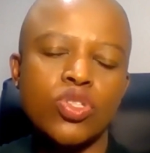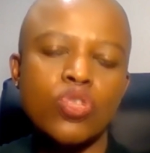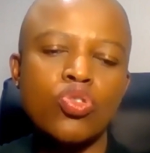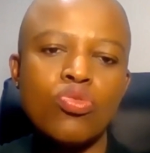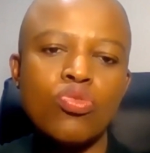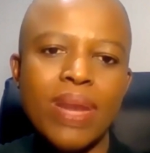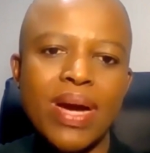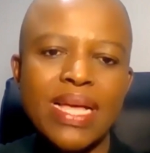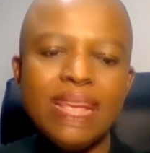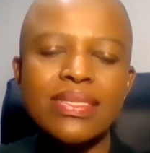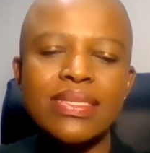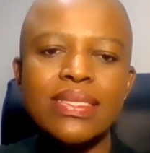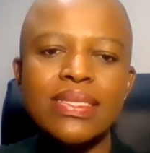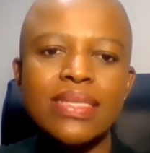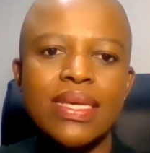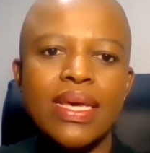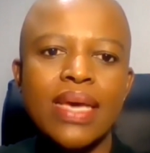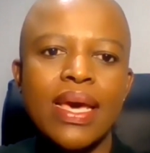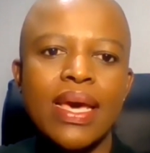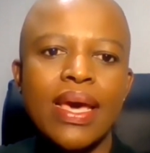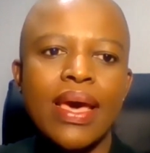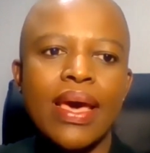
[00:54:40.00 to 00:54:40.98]
two months
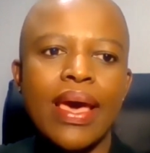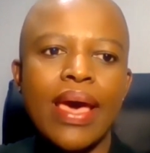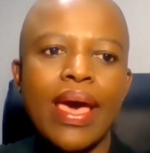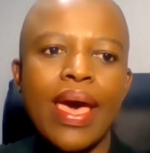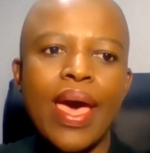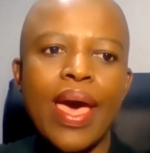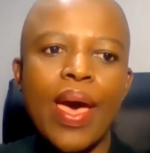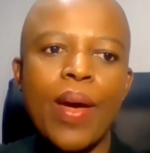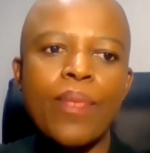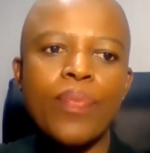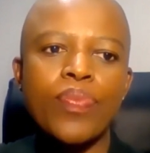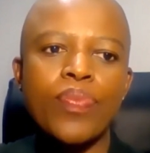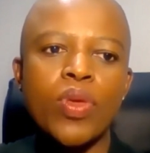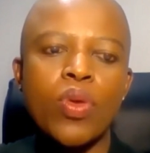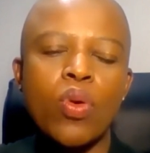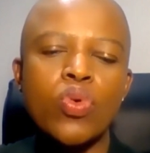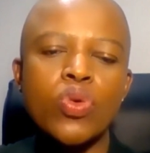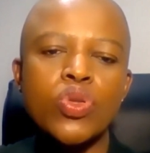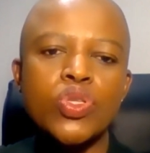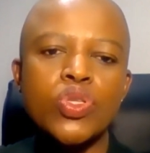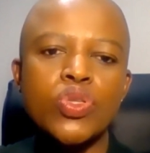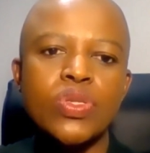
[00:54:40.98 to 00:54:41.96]

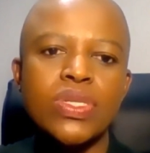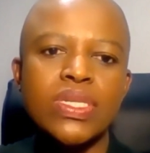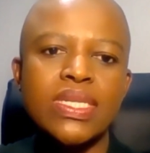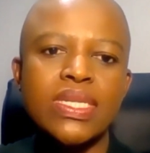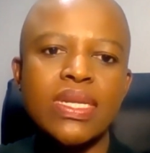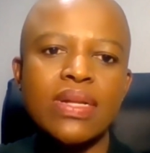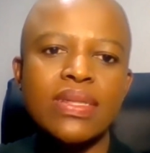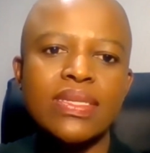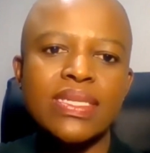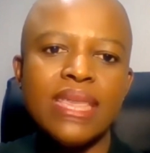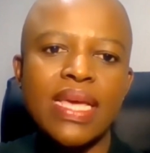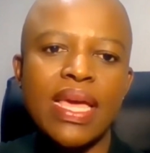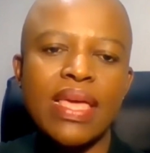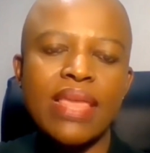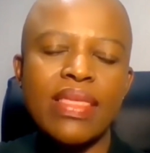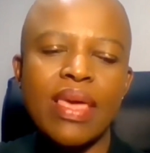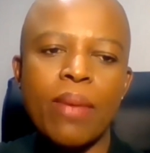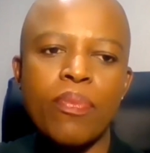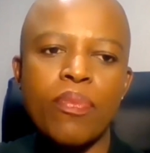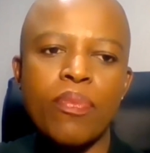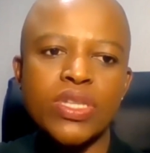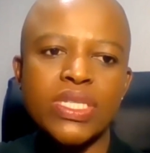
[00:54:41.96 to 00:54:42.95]
um, would you still say
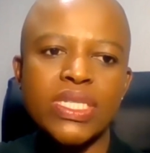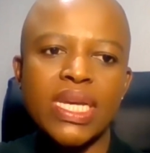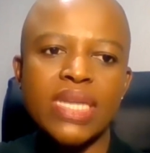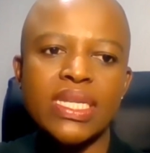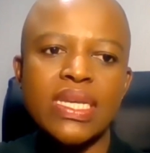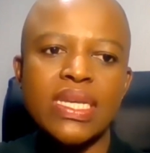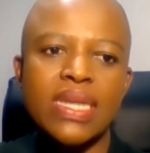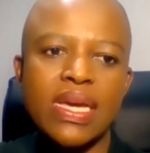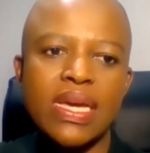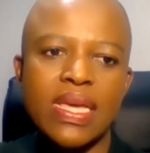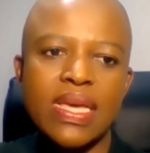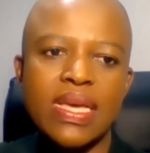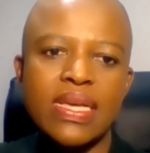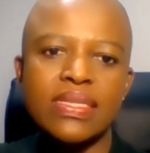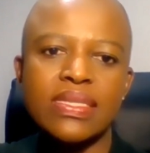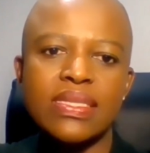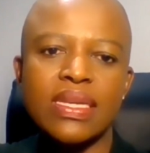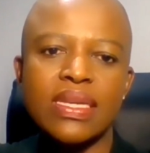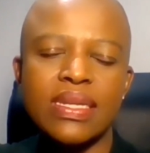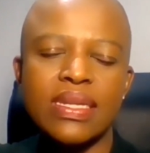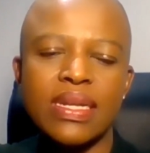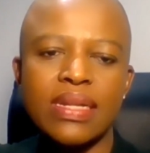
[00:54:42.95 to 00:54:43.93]
they are protected
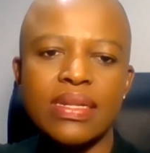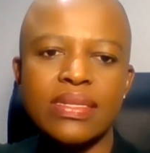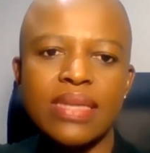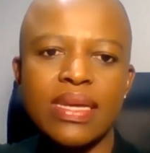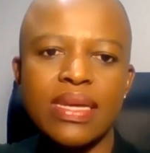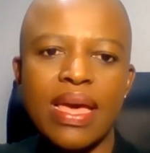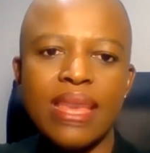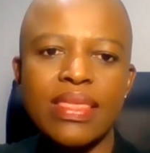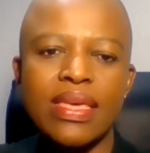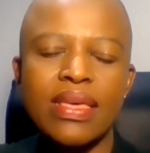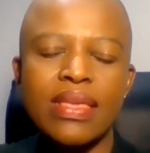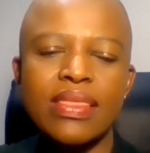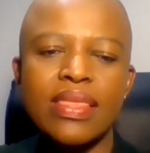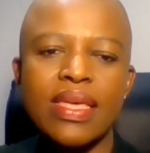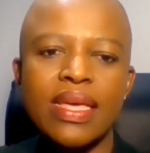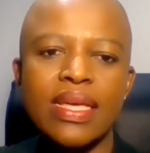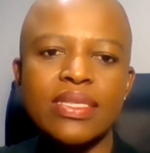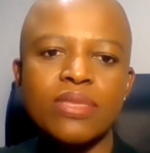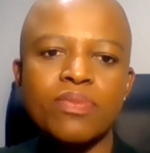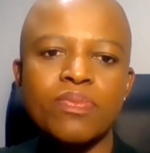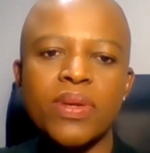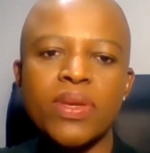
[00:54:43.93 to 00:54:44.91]
against the delta i think
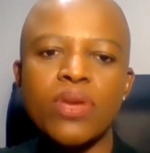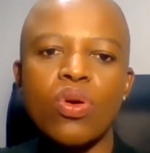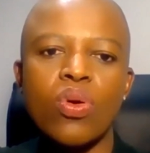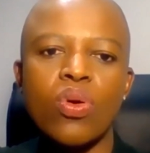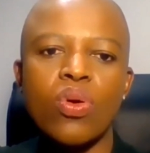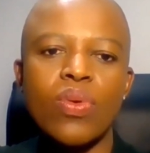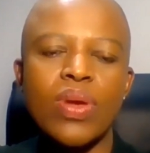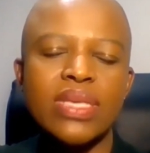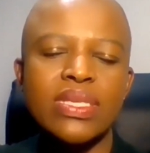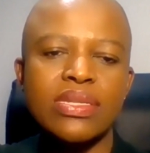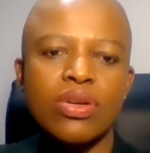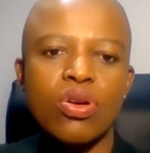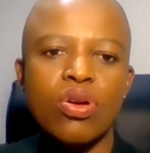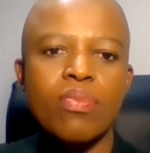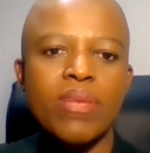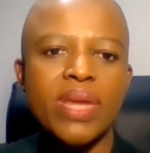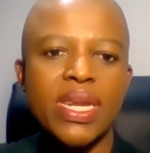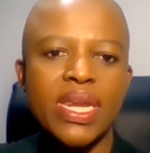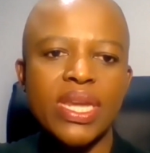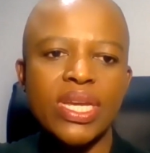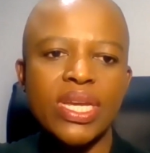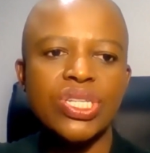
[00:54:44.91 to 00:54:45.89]
there's been always
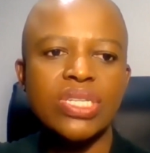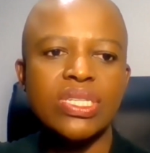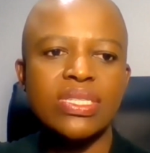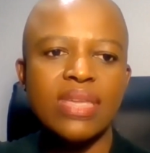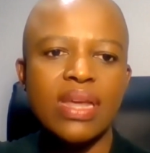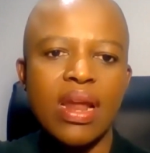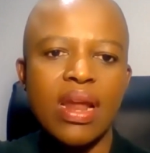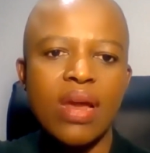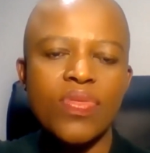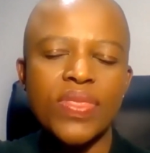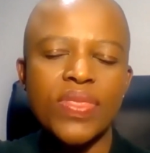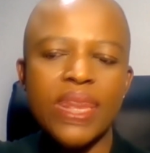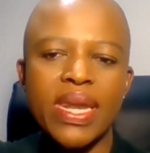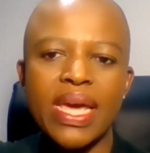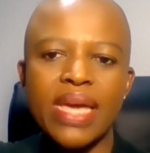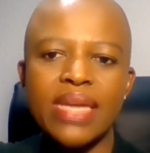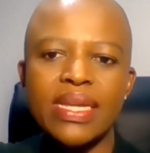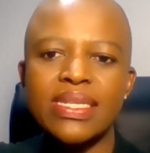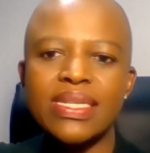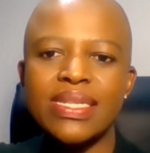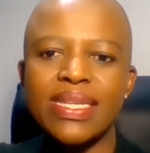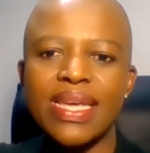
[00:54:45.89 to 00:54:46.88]
recommendations around the
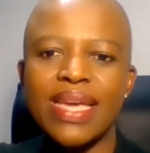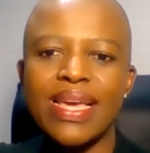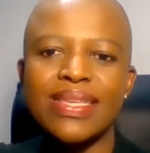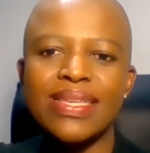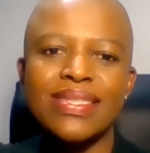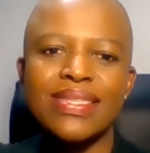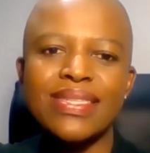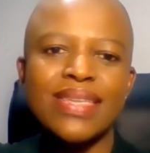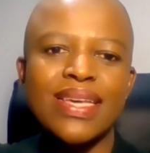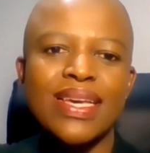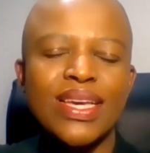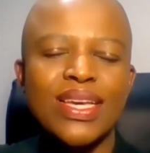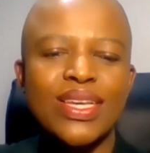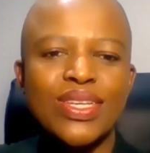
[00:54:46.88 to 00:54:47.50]
90 days